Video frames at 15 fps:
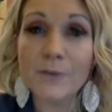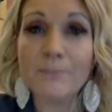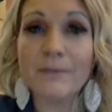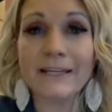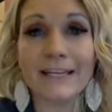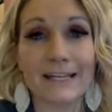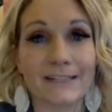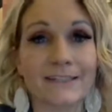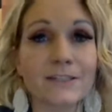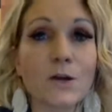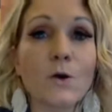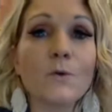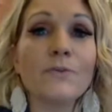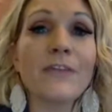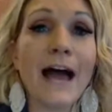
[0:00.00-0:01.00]
But yes,
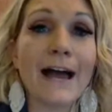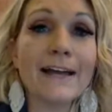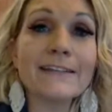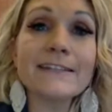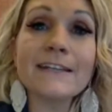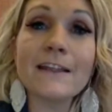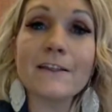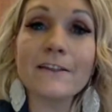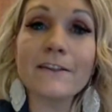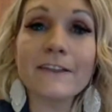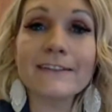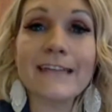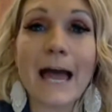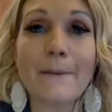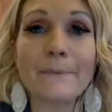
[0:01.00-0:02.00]
so that is another thing
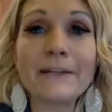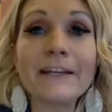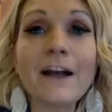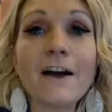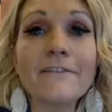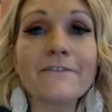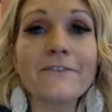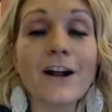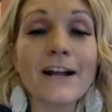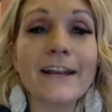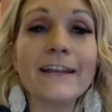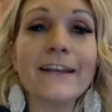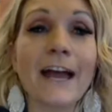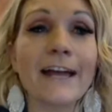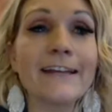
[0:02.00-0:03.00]
that's happening on
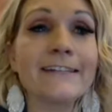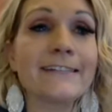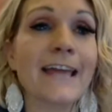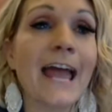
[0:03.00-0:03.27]
Friday night.